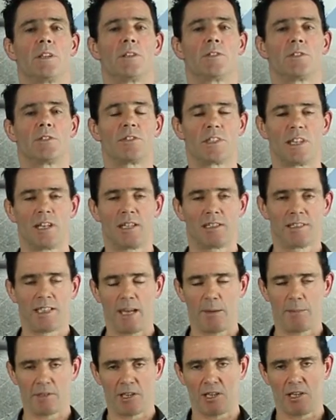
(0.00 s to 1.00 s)
So start
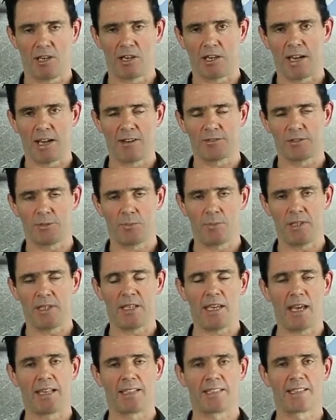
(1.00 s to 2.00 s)
tapping along after
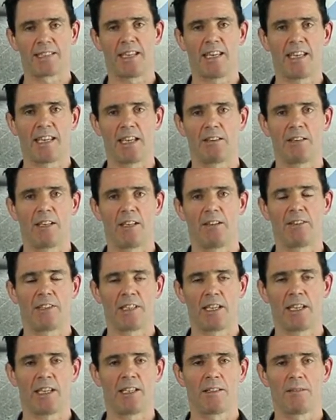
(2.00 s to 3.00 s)
me and saying out loud
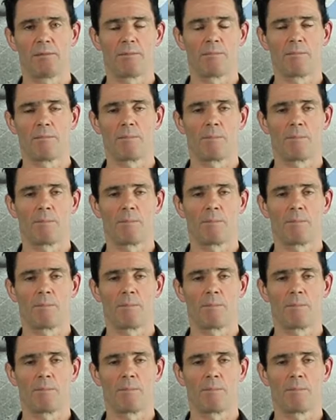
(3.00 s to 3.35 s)
again.